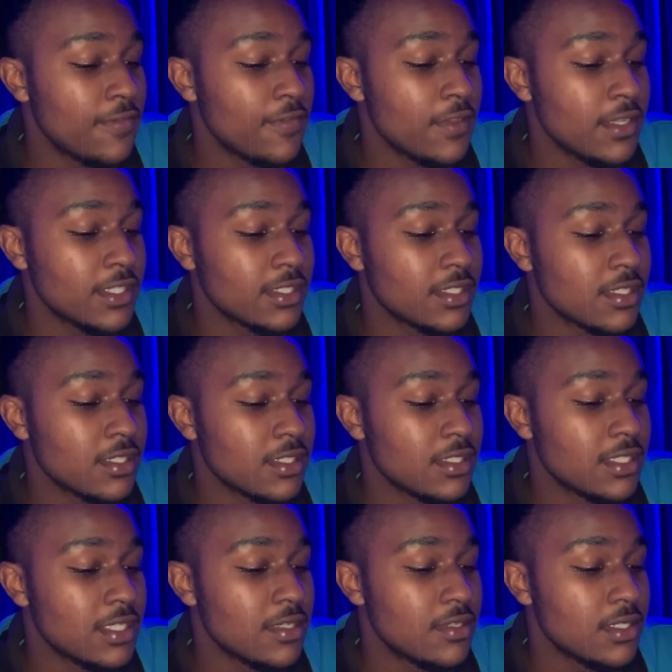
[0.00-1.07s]
finish the
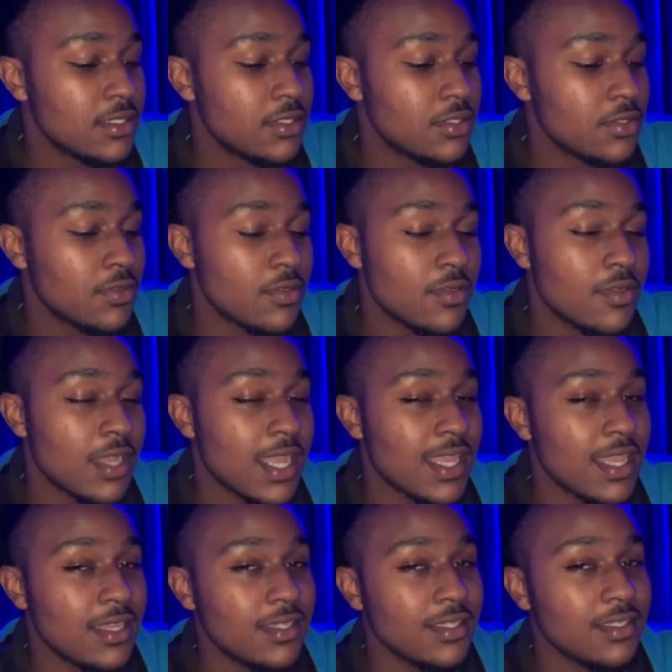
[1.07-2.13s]
series, so I'm
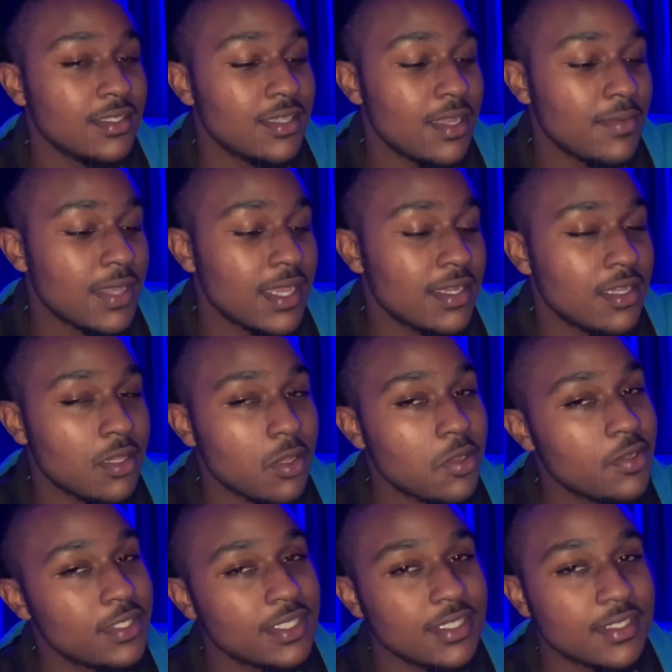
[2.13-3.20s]
kind of
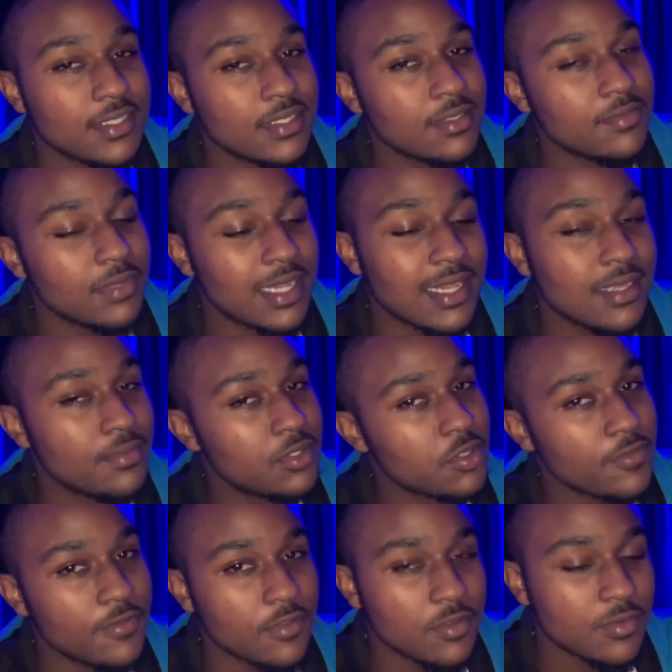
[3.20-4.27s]
lost in some clips, you
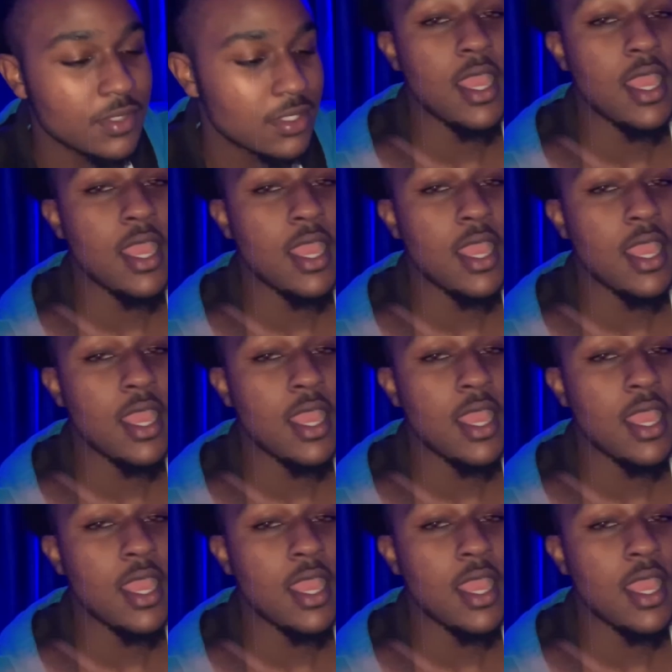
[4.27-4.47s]
feel me?